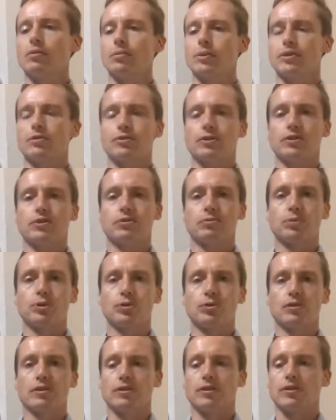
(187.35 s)
It's very
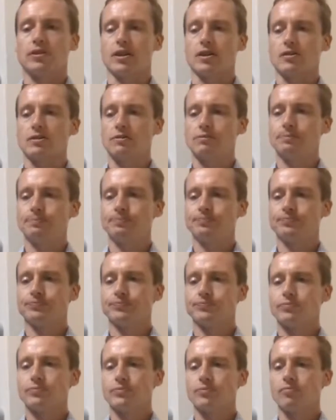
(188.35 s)
smooth on the tongue,
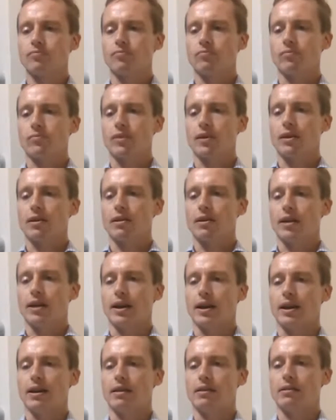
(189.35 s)

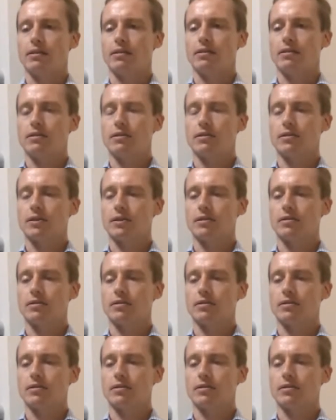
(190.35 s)
and